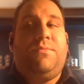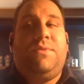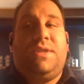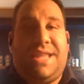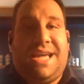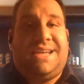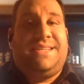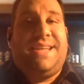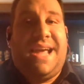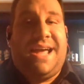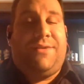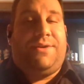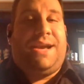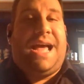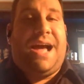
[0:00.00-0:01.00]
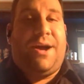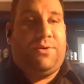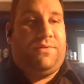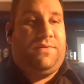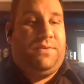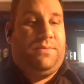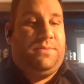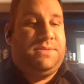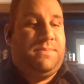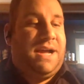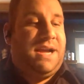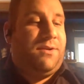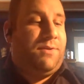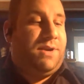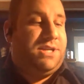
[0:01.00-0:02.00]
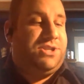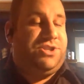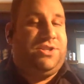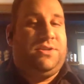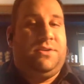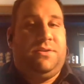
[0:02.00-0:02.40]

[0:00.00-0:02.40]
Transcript: that talent out of him is my question.